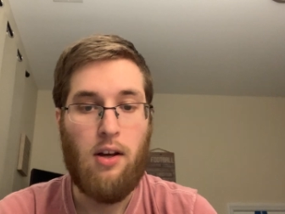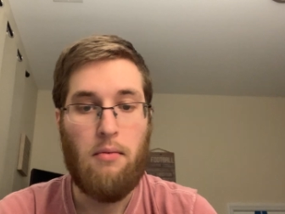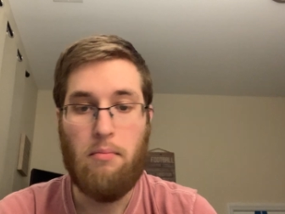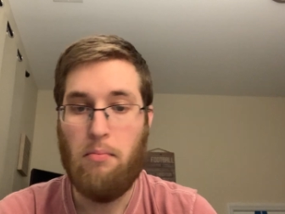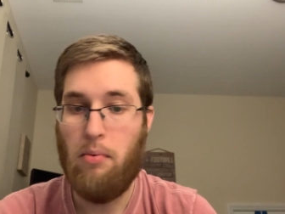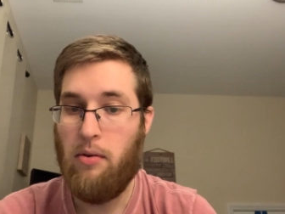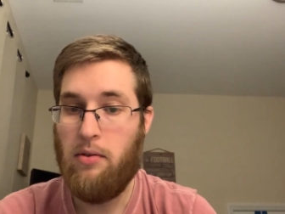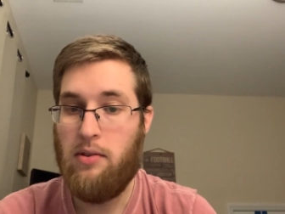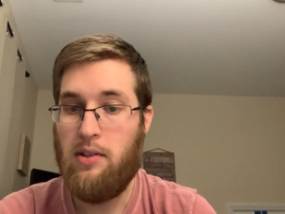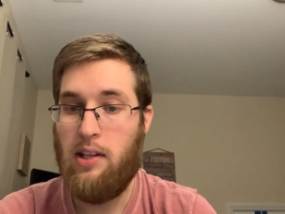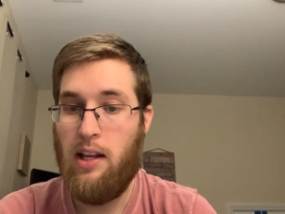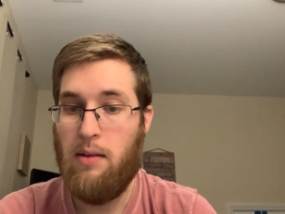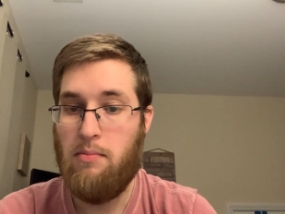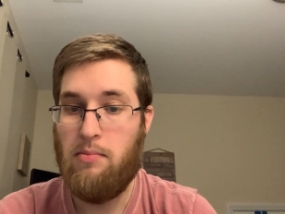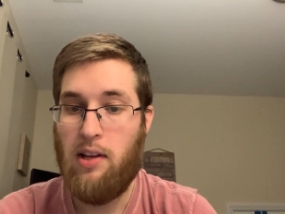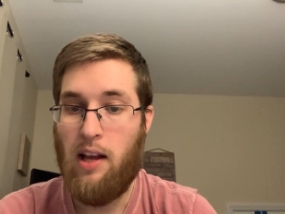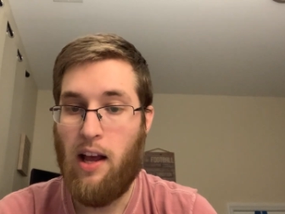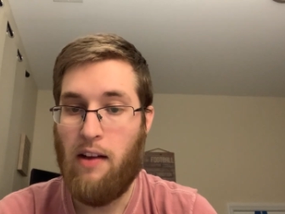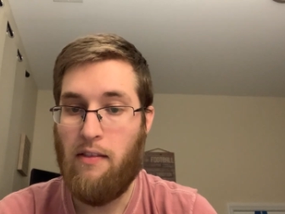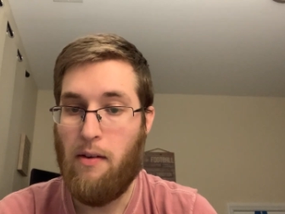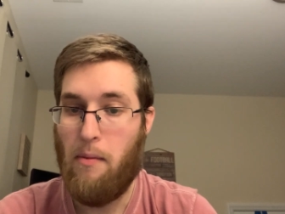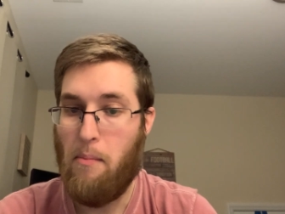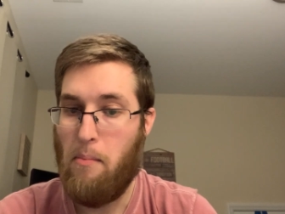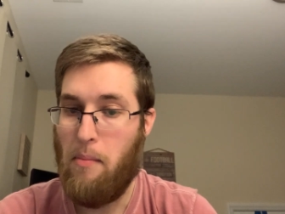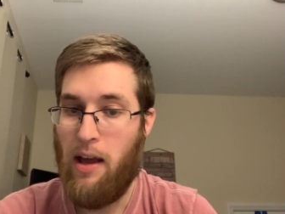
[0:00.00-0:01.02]
Both teams
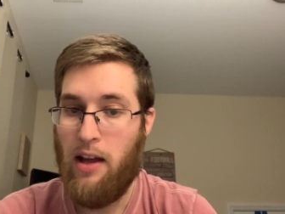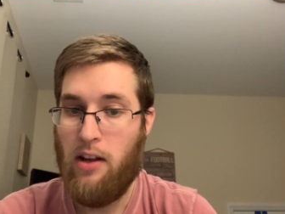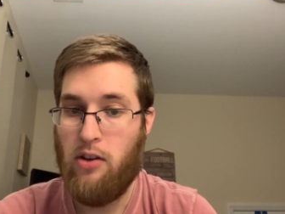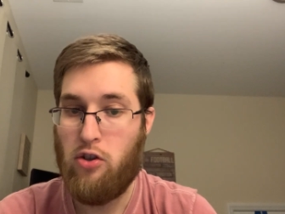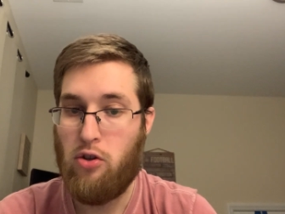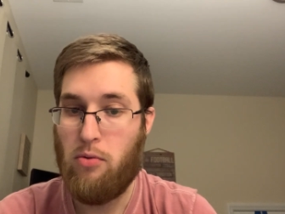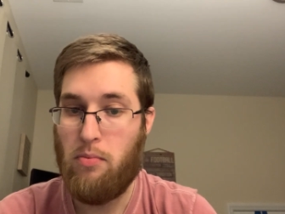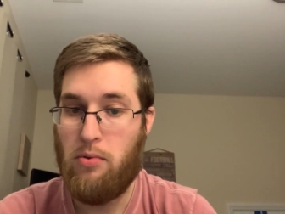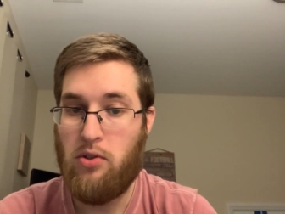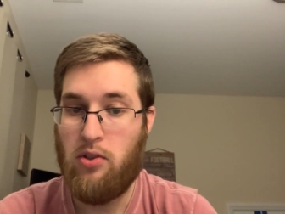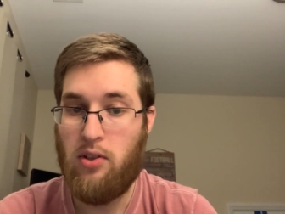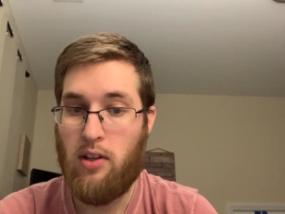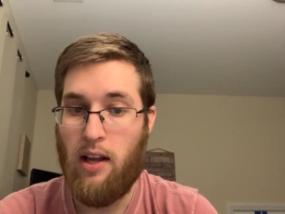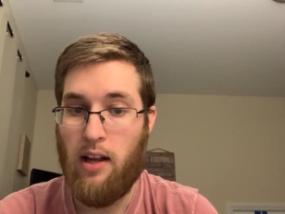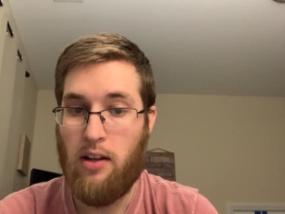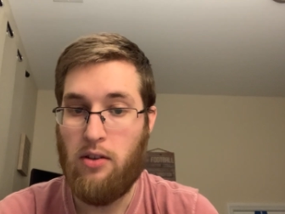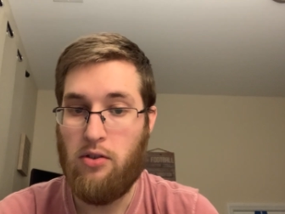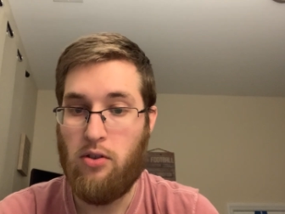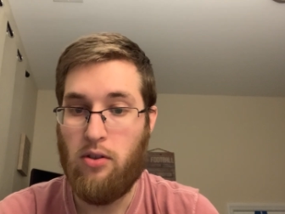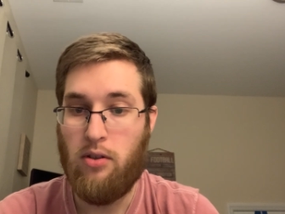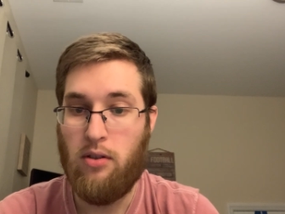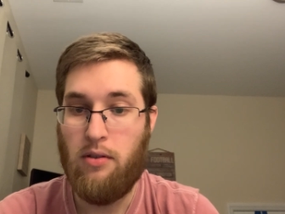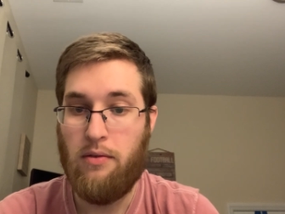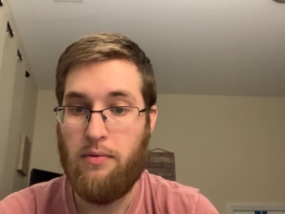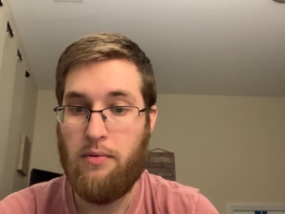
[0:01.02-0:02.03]
have a manageable
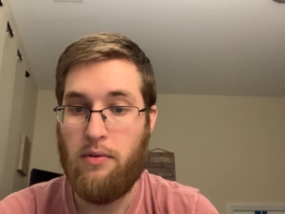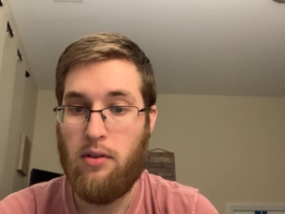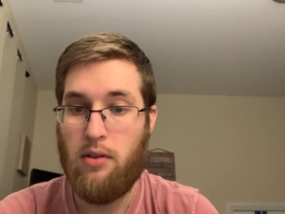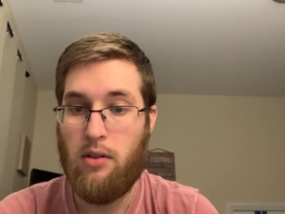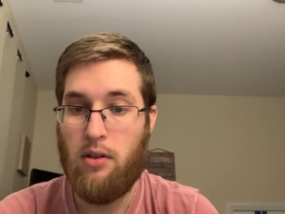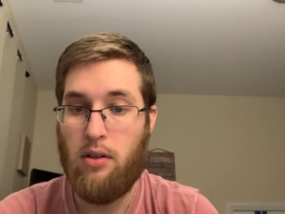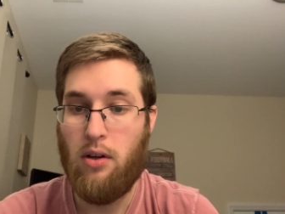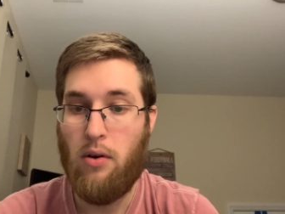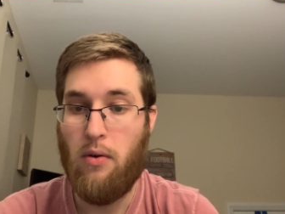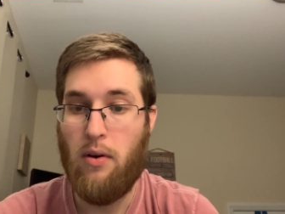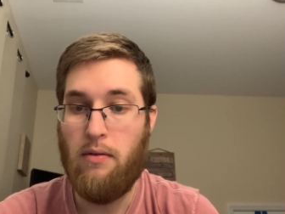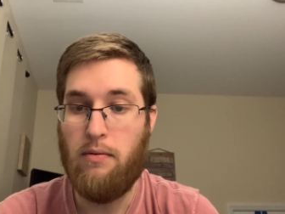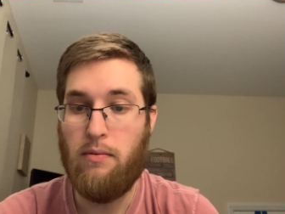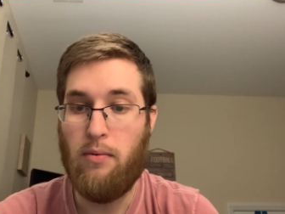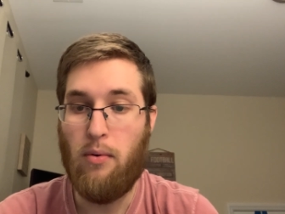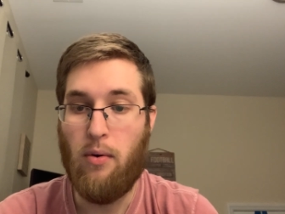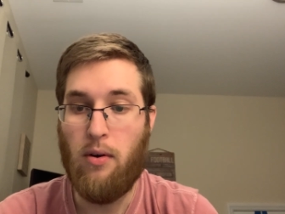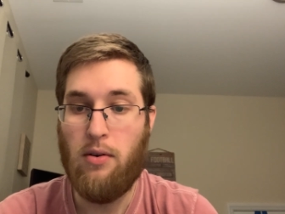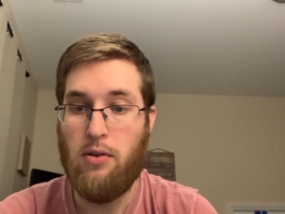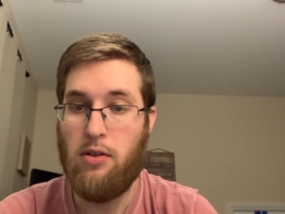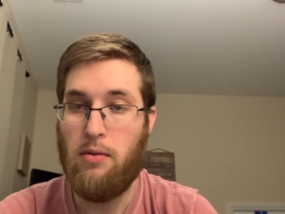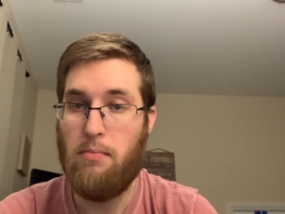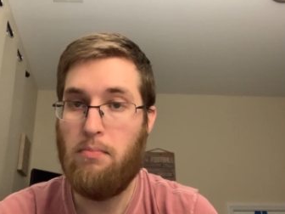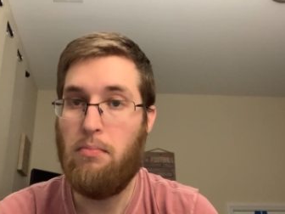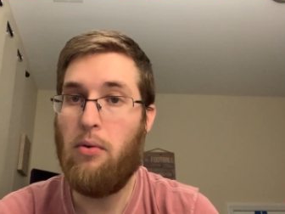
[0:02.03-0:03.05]
schedule going
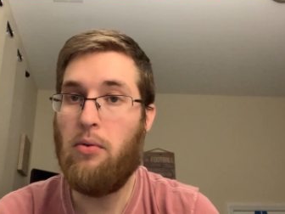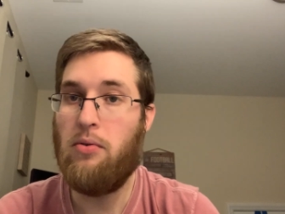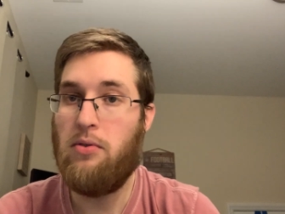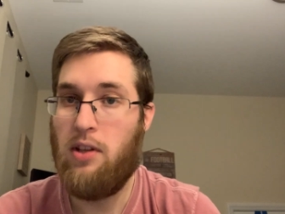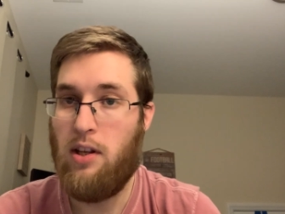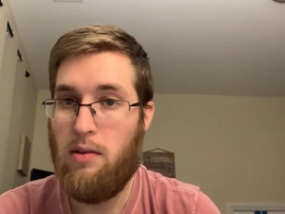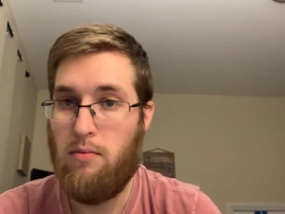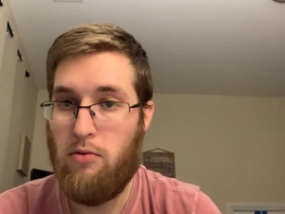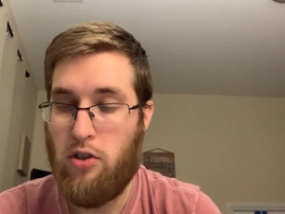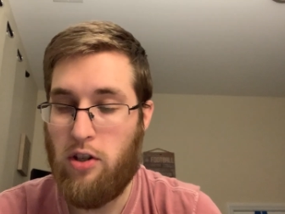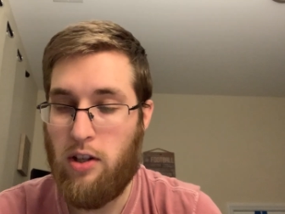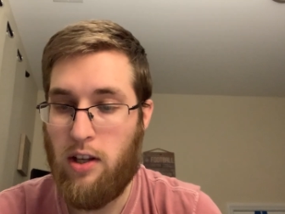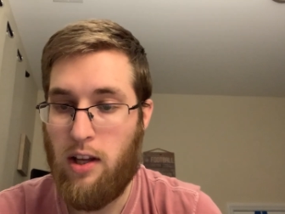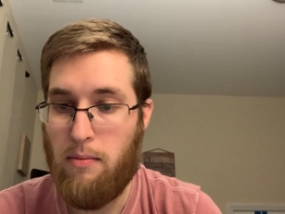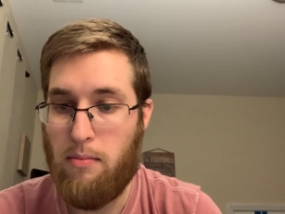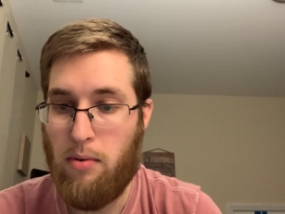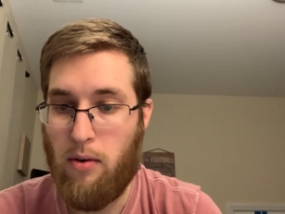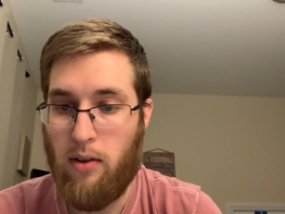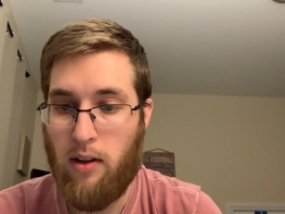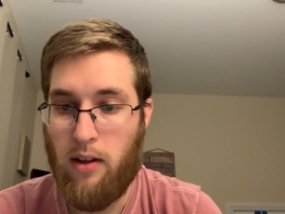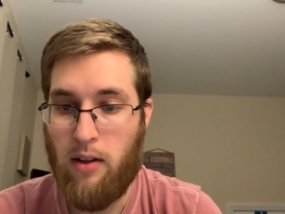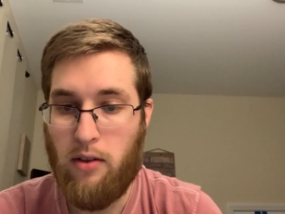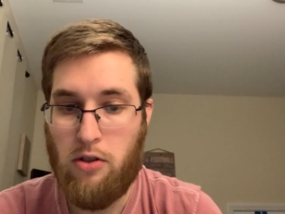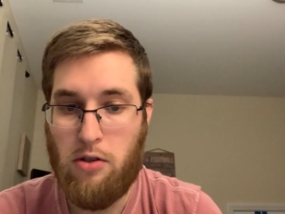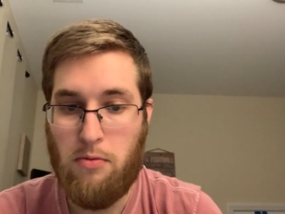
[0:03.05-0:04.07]
forward, so both teams should get
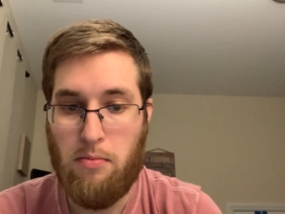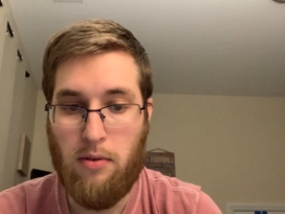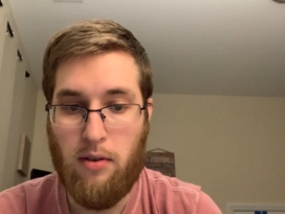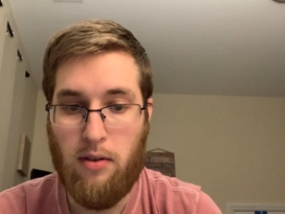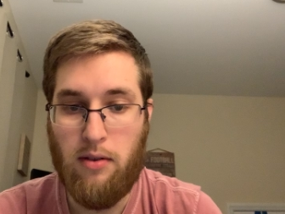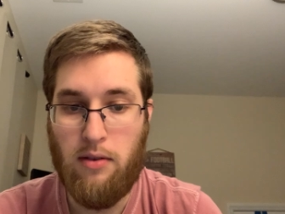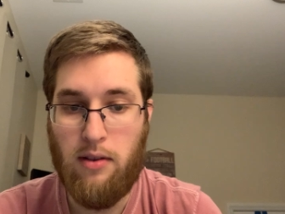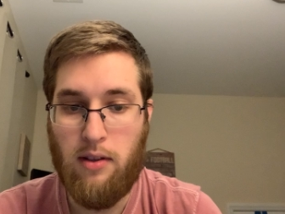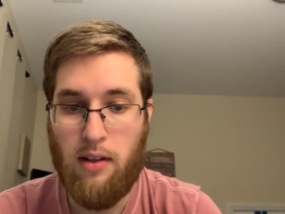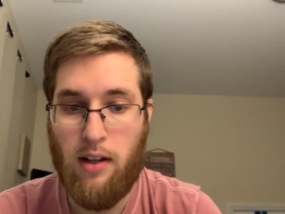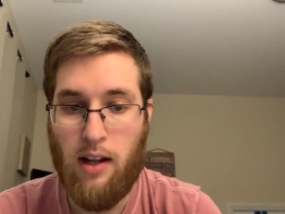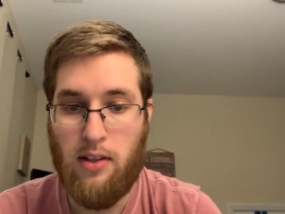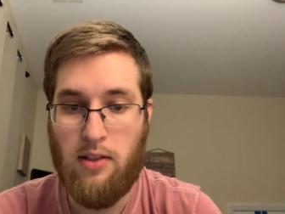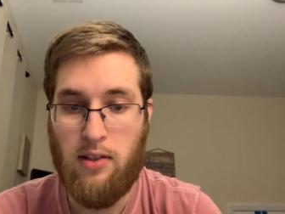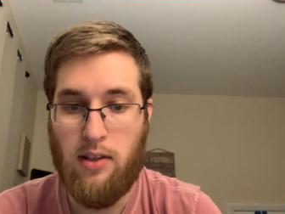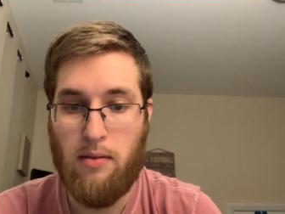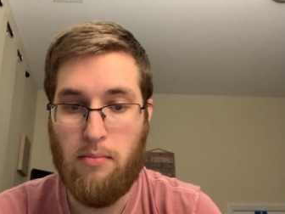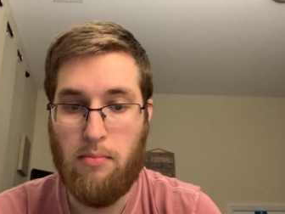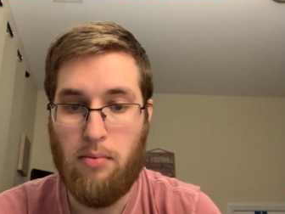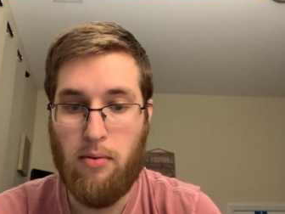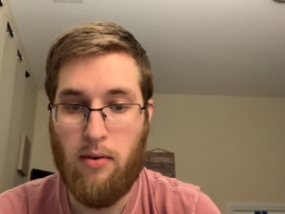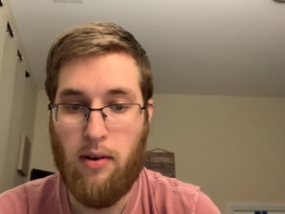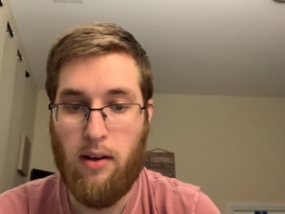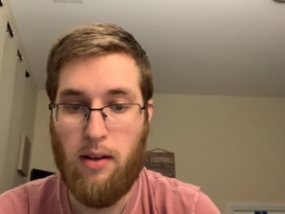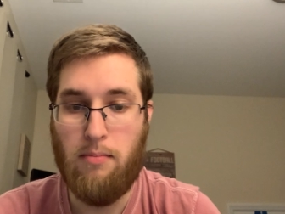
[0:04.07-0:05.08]
bowl eligible at some
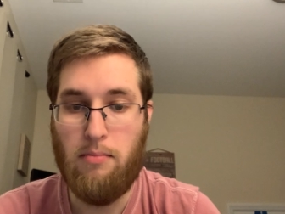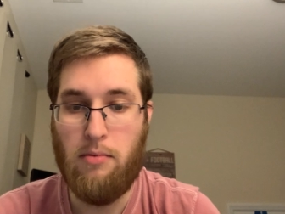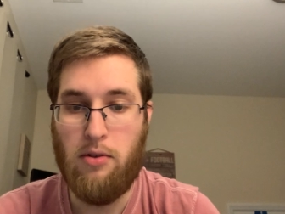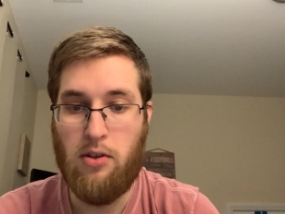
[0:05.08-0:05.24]
point.